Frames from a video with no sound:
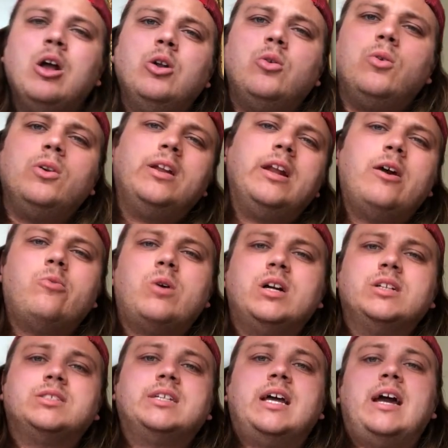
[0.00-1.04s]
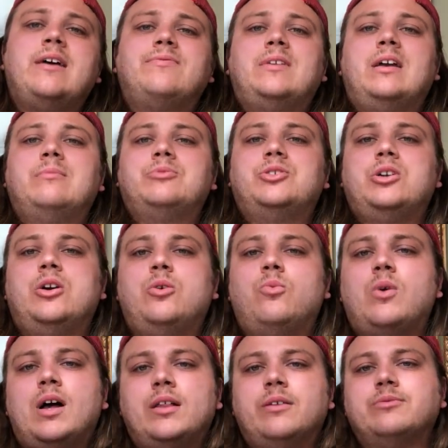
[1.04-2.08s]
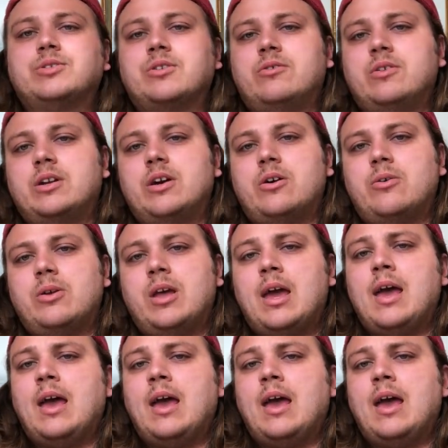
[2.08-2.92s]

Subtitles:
nor did I watch the halftime show while it was going on.